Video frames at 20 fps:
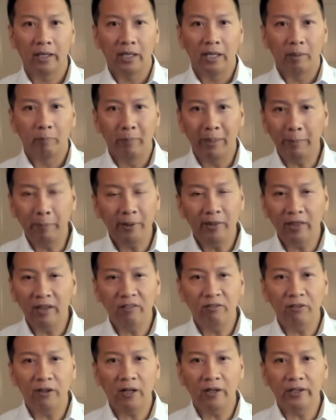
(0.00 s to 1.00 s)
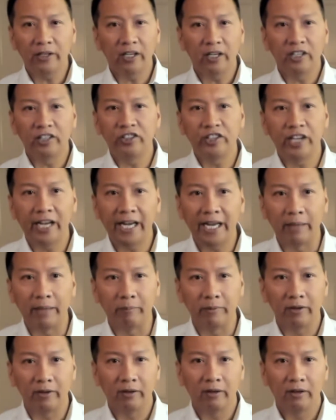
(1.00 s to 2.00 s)
Maybe they felt ashamed
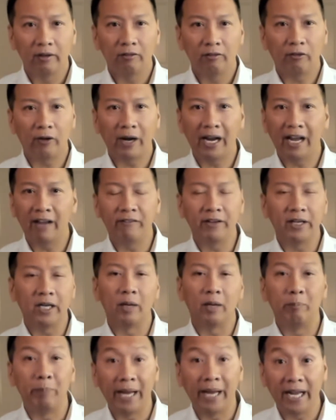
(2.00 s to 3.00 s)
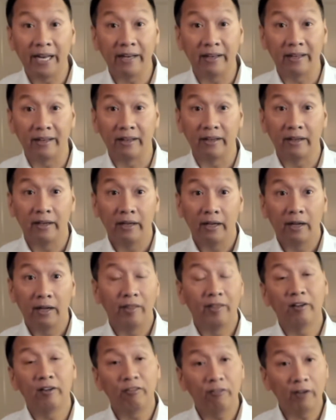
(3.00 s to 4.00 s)
for having abandoned their
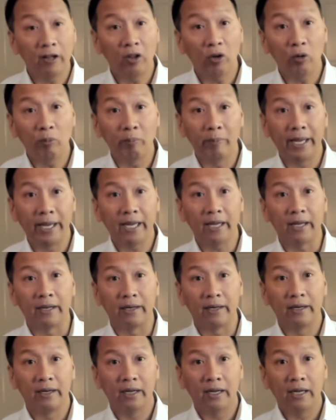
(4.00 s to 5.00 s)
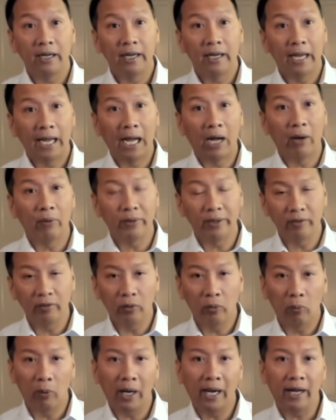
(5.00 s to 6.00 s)
fellow man out in the
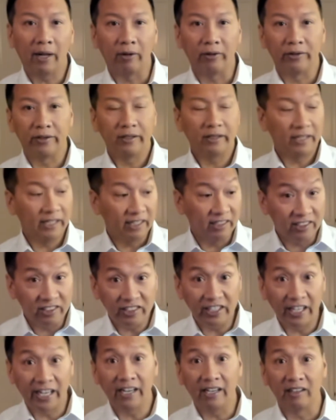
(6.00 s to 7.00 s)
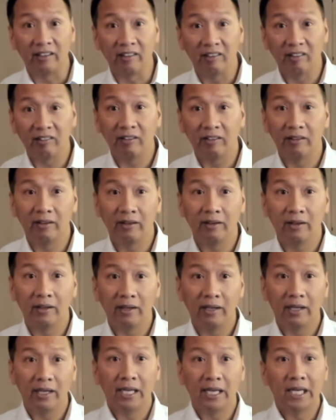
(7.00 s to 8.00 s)
wild in chains.
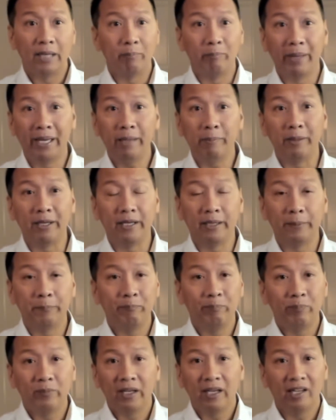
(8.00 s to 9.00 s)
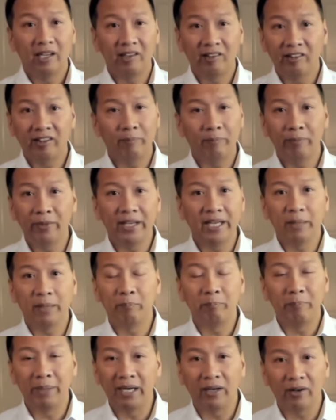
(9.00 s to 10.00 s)
Maybe it's something
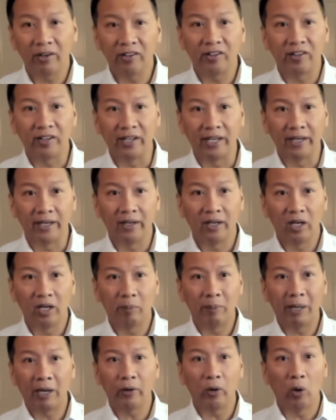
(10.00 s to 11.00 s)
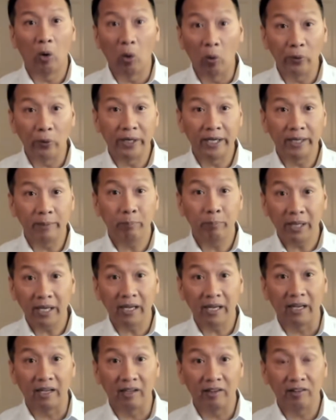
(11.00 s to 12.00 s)
embarrassing about owning
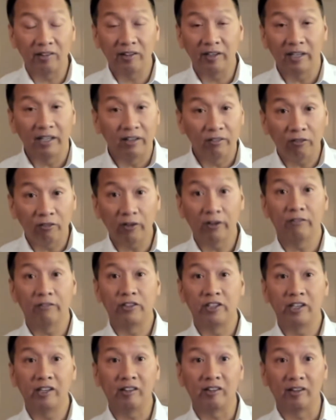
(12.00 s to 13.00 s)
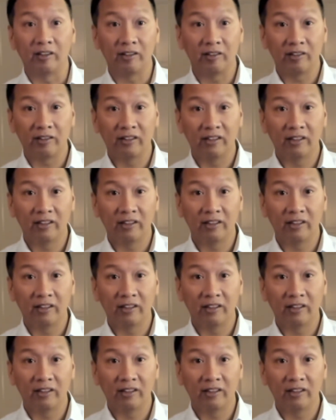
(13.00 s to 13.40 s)
pigs in front of Jesus.